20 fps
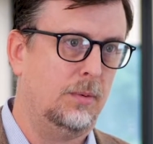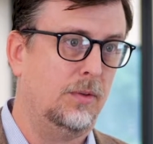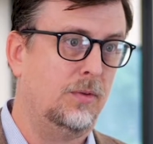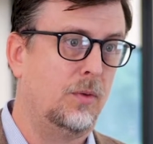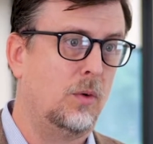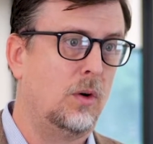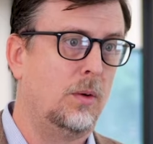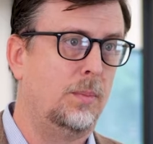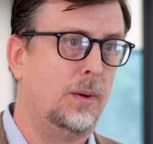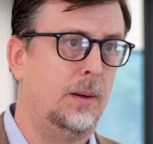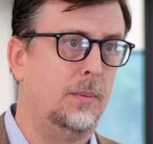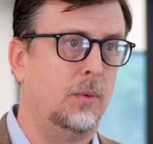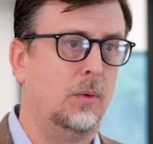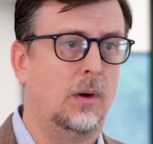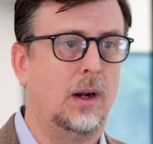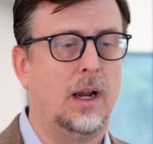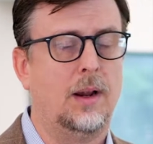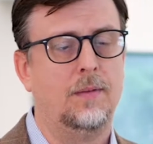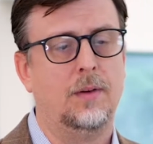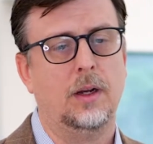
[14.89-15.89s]
Before people
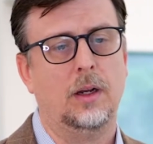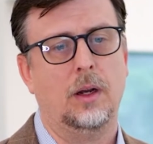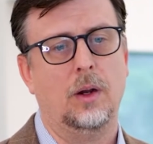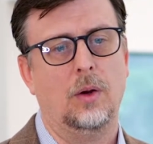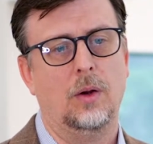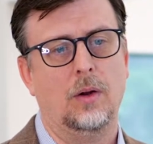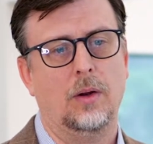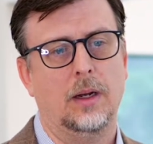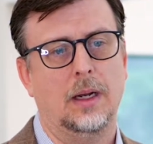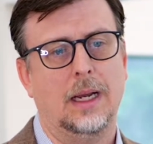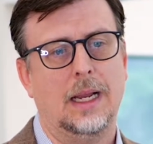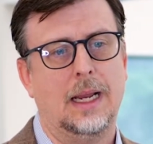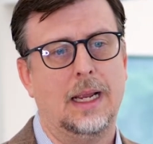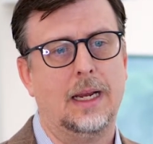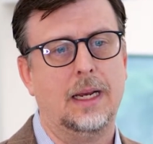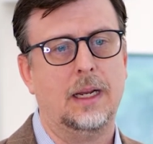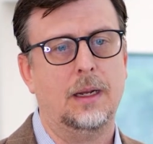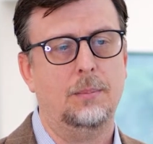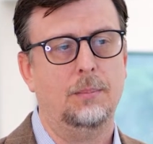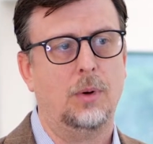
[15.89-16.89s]
were having to go to
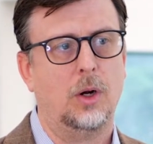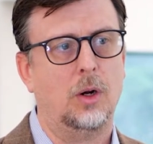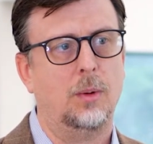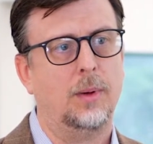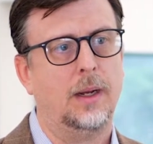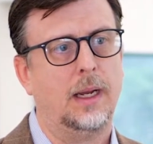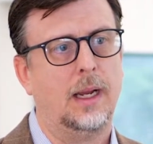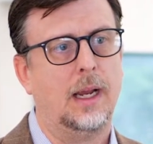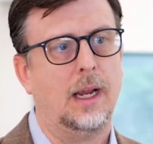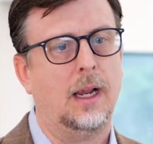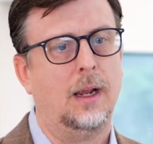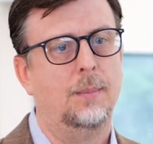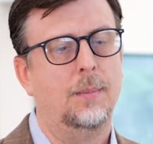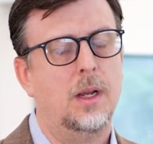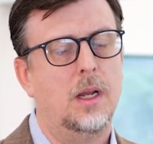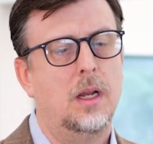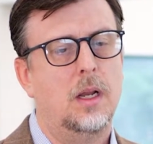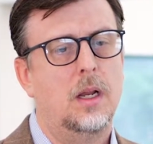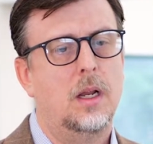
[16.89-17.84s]
Atlanta and Birmingham